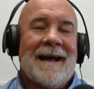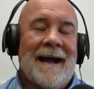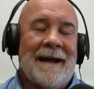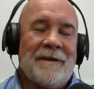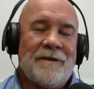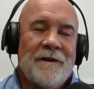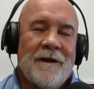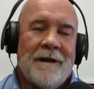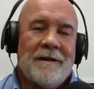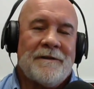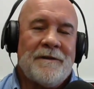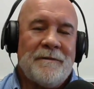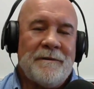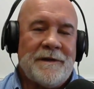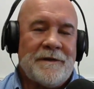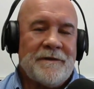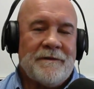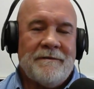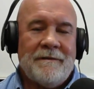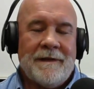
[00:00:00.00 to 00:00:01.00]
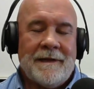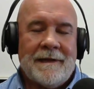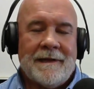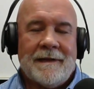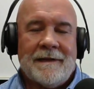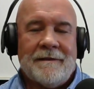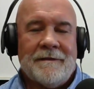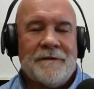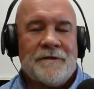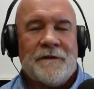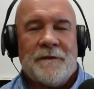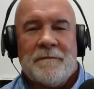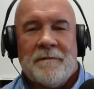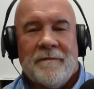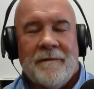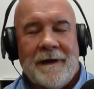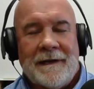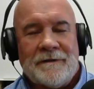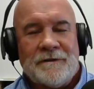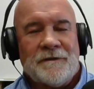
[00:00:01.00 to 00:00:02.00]
I talked to each of the uh, the
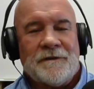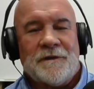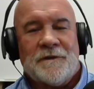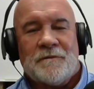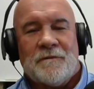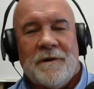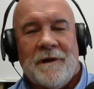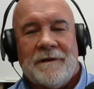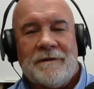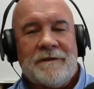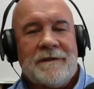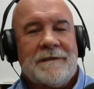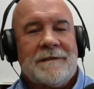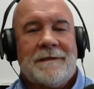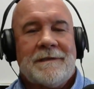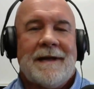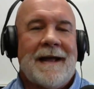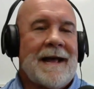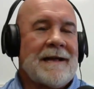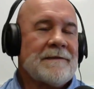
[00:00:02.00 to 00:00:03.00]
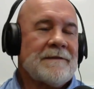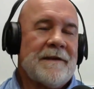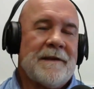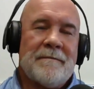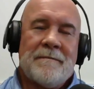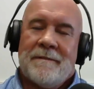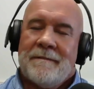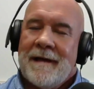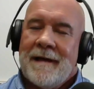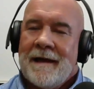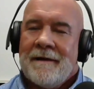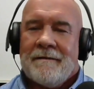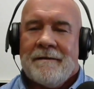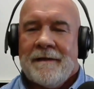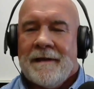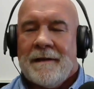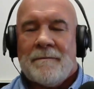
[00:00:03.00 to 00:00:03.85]
supervisors as well, just to ask them how,